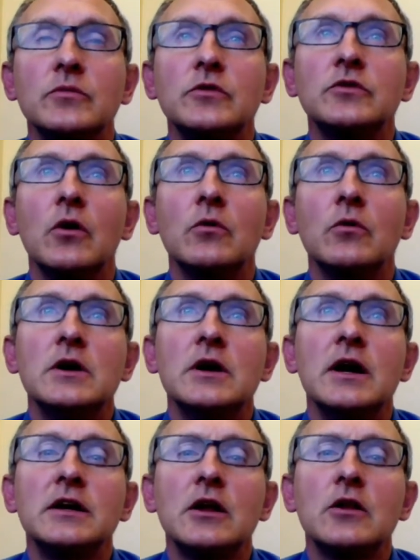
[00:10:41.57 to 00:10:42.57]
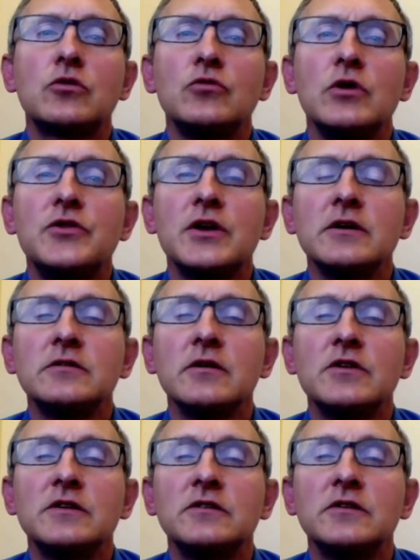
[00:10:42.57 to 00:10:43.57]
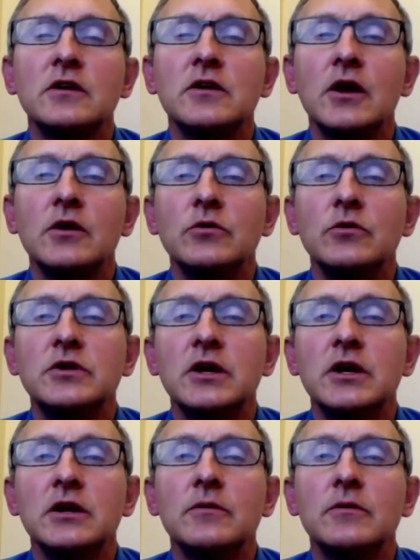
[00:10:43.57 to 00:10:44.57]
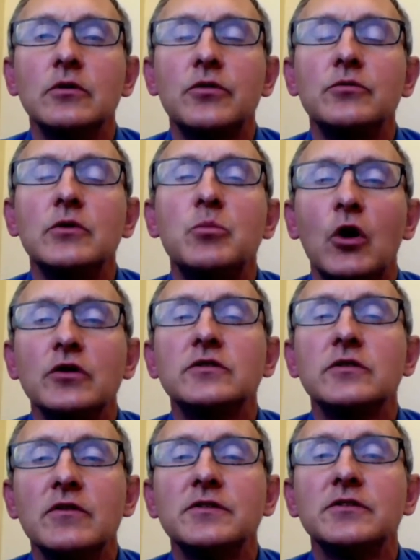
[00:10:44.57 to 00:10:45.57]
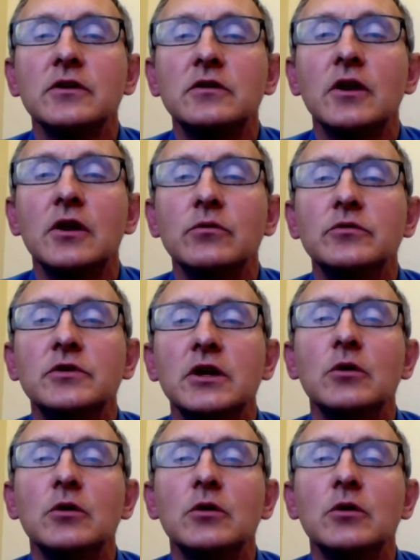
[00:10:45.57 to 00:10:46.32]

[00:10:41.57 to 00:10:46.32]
So again, 3 things of the sick day routine, or 3 parts of the sick day routine.